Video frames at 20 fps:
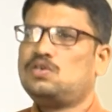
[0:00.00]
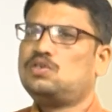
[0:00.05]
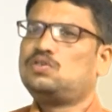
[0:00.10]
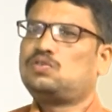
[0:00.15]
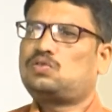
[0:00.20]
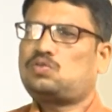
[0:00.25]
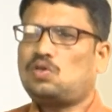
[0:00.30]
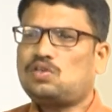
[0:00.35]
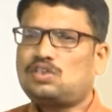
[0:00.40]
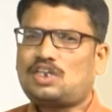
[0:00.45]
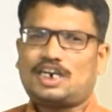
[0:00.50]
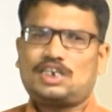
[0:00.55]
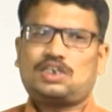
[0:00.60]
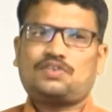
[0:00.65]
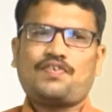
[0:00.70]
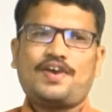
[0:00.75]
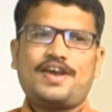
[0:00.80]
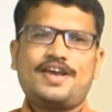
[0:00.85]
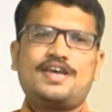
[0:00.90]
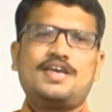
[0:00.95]
So that's
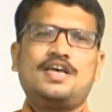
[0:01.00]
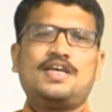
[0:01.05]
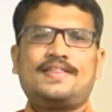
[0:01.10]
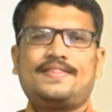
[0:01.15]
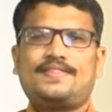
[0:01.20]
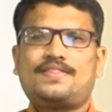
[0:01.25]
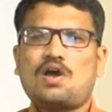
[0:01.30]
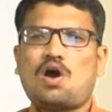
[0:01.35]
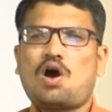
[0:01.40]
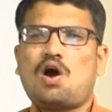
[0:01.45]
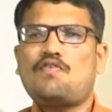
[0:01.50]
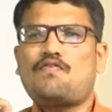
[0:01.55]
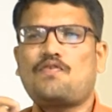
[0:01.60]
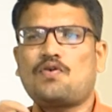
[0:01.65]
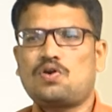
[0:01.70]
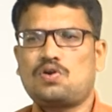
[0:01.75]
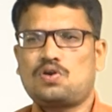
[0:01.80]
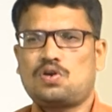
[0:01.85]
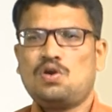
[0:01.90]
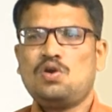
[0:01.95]
why they
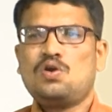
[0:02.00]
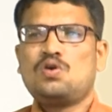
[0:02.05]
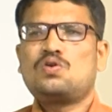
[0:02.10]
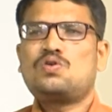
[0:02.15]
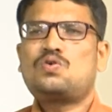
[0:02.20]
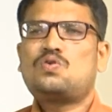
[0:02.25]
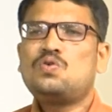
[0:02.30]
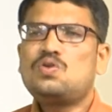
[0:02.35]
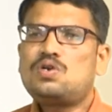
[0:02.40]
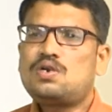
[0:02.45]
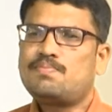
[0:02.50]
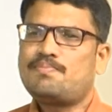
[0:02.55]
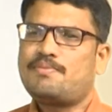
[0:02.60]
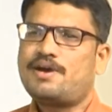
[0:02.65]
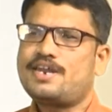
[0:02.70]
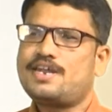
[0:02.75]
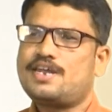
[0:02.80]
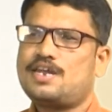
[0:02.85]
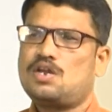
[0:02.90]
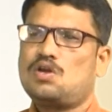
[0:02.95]
offered good
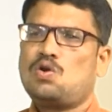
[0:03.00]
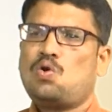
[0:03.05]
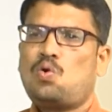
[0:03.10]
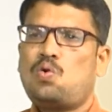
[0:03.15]
money.